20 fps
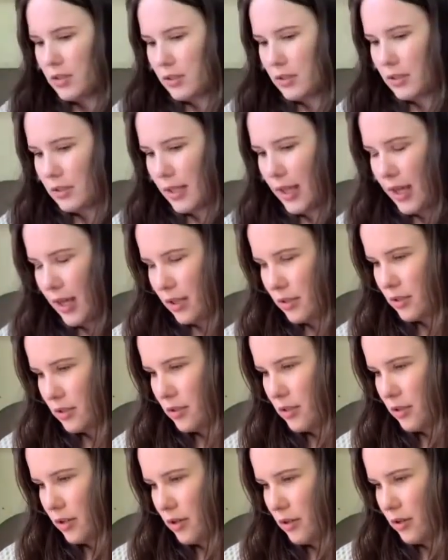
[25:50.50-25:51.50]
yeah,
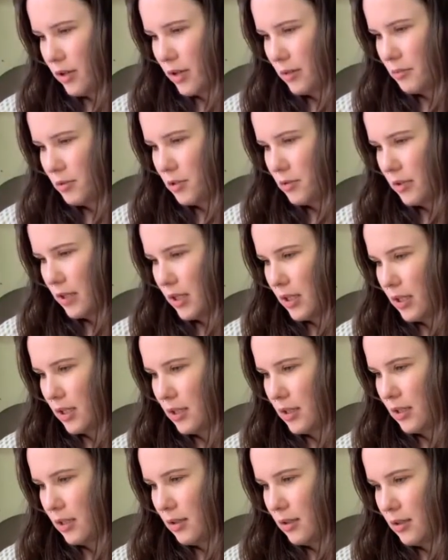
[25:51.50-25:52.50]
so I'm doing it
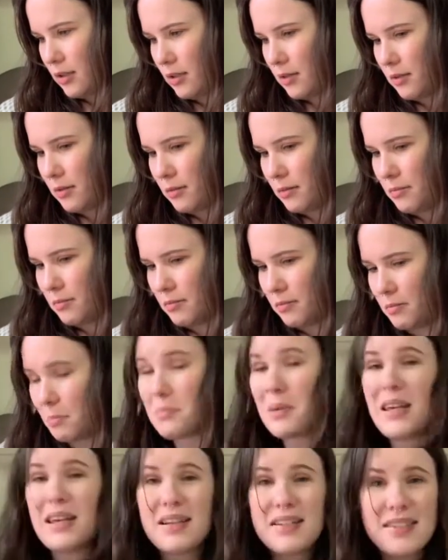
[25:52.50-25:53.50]
in the
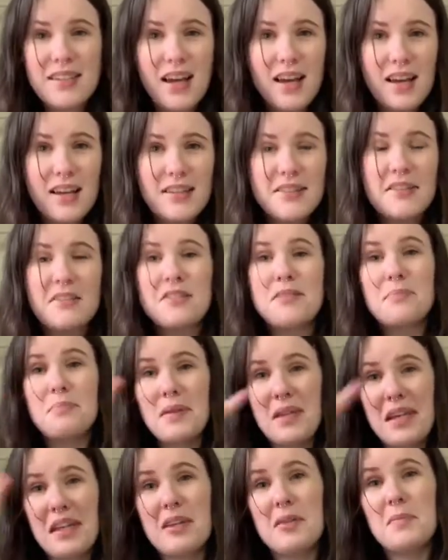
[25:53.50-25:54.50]
big size. There's
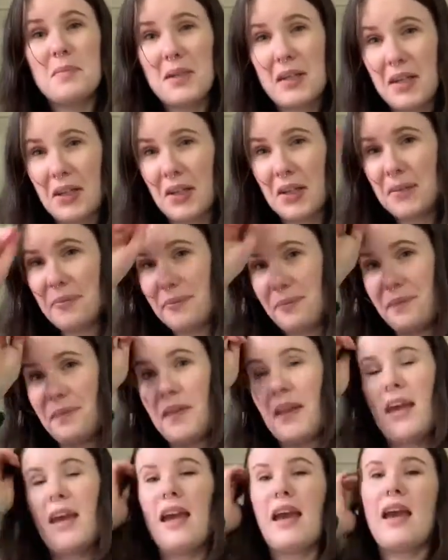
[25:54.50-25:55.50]
big and bigger.
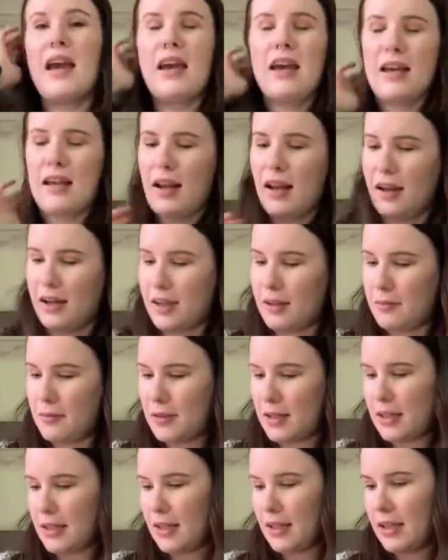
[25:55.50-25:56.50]
And I am
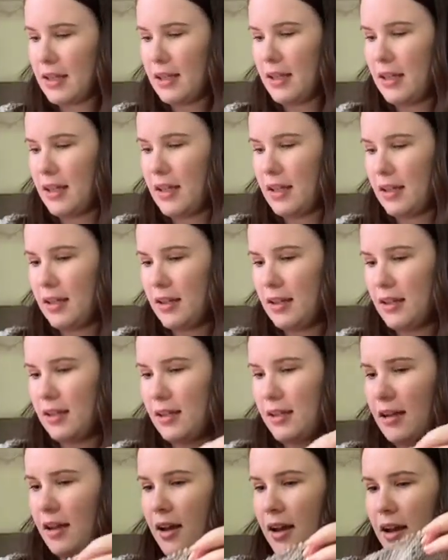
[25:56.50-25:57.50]
knitting it
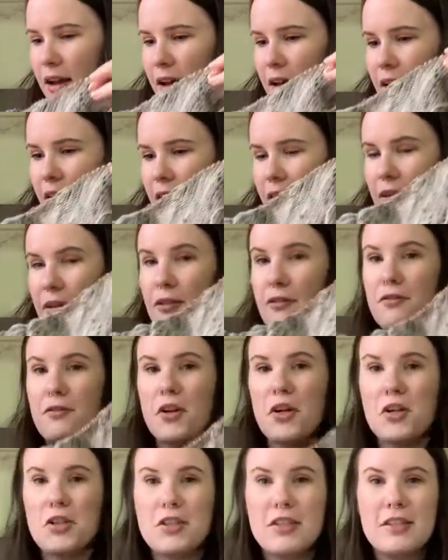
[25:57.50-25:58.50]
in uh, the
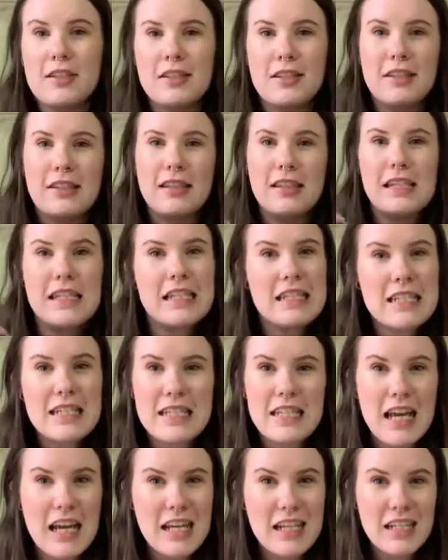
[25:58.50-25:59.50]
first indie
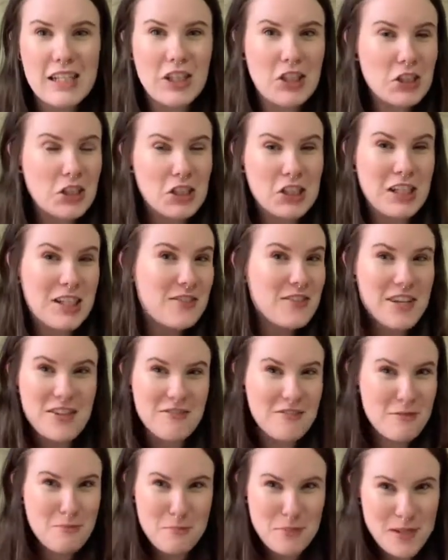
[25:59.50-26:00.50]
dyed yarn I've
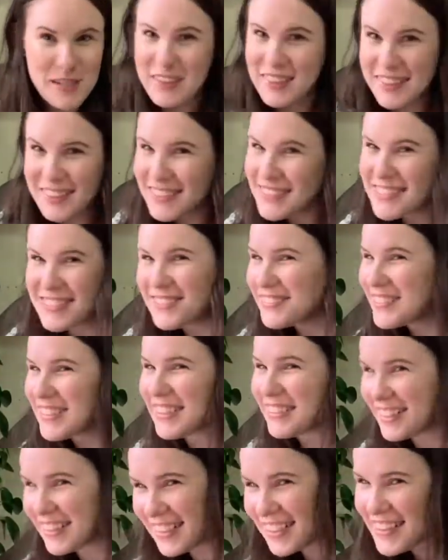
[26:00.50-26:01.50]
ever bought. It's
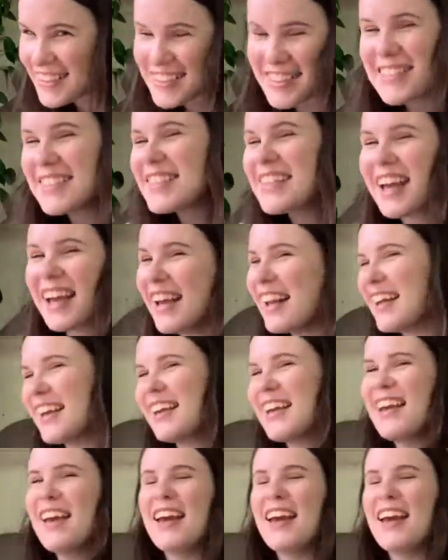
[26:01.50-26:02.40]
very exciting.